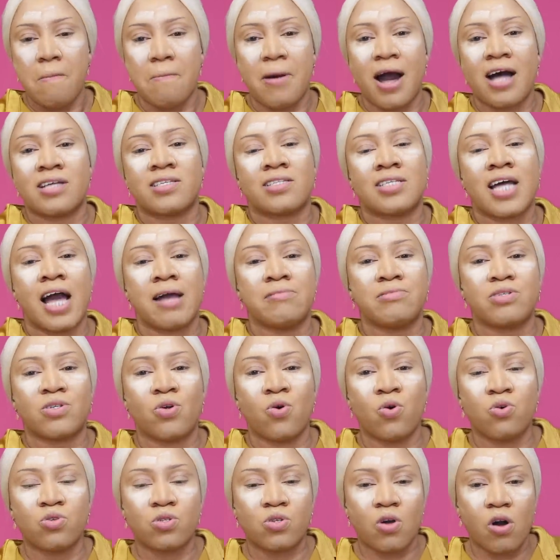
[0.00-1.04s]
But as time
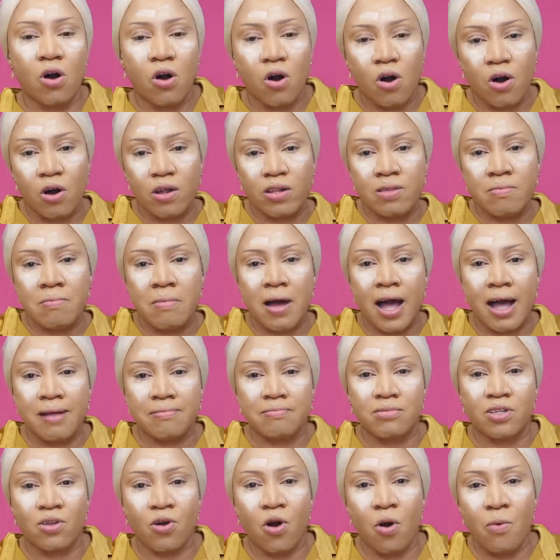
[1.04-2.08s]
goes on,
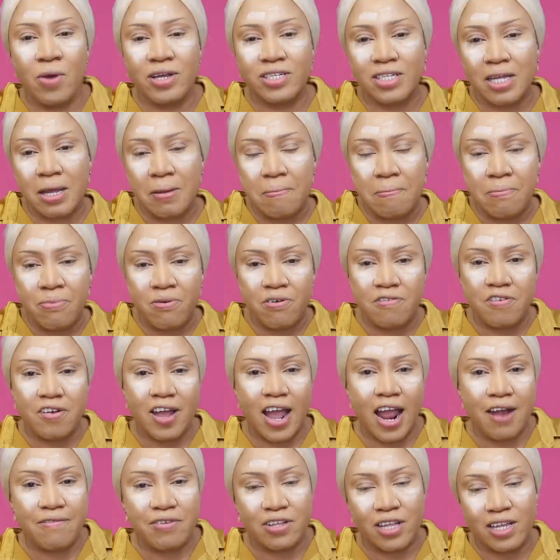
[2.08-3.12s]
I'm always improving
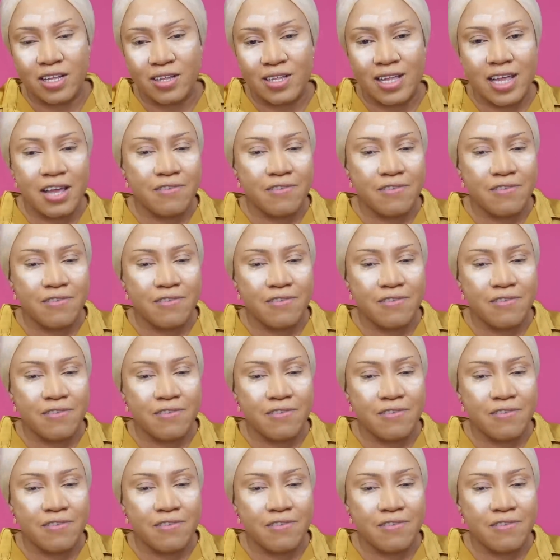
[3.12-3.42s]
every day.